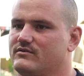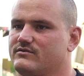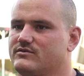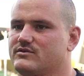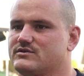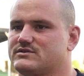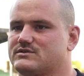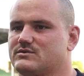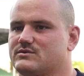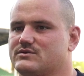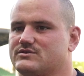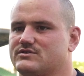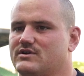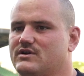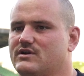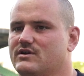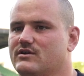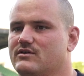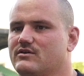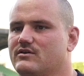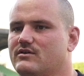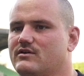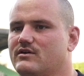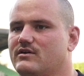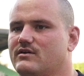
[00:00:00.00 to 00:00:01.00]
Worcester was really
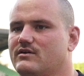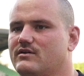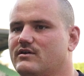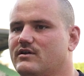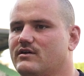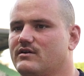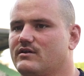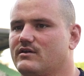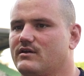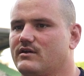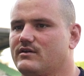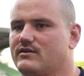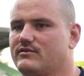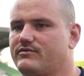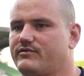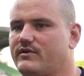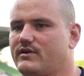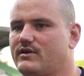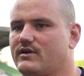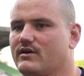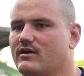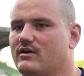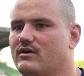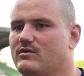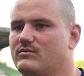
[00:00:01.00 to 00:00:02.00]
good in
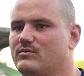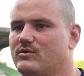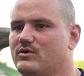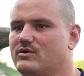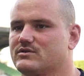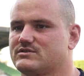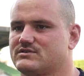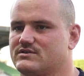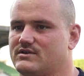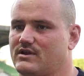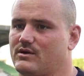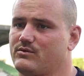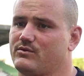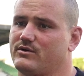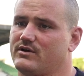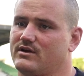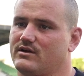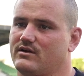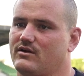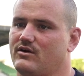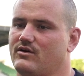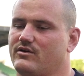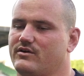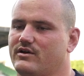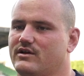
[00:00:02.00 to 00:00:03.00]
defending our mold, and they
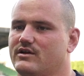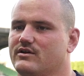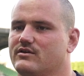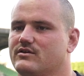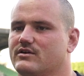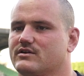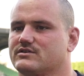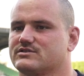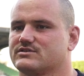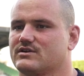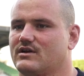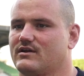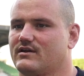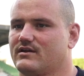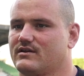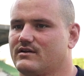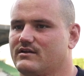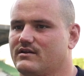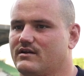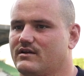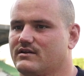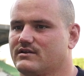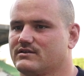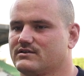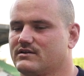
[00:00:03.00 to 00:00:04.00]
were, are really good at
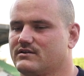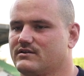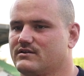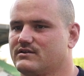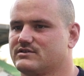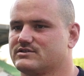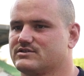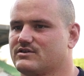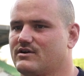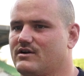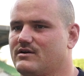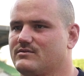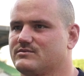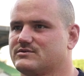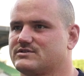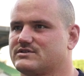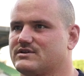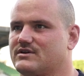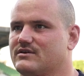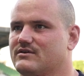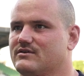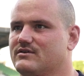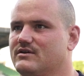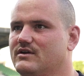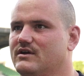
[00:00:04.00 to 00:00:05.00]
in the scrum.
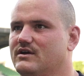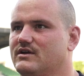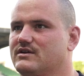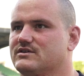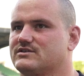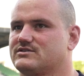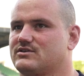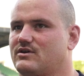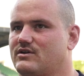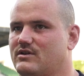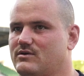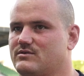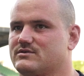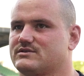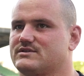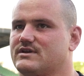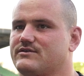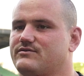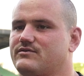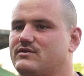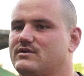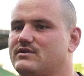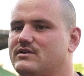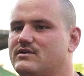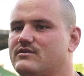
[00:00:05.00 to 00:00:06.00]
So that was
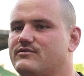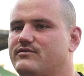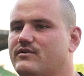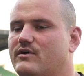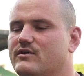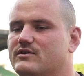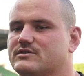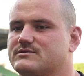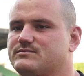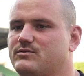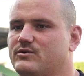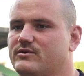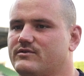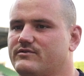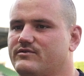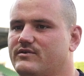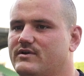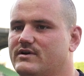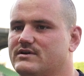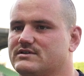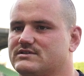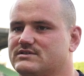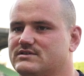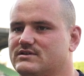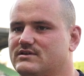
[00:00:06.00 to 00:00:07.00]
definitely a focus point
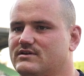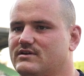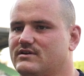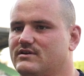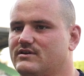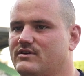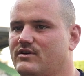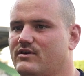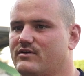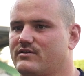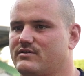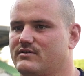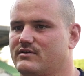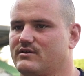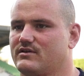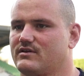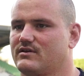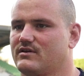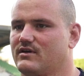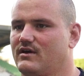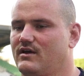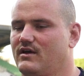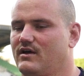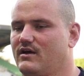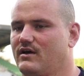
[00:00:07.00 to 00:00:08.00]
for us. And I think
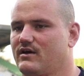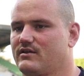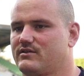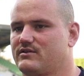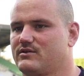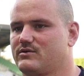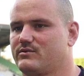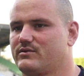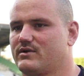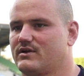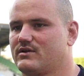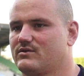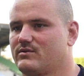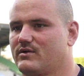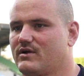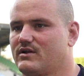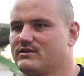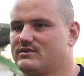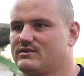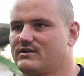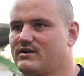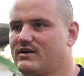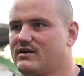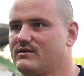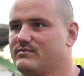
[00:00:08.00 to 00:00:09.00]
we did well
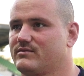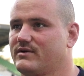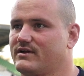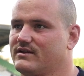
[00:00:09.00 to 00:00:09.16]
today.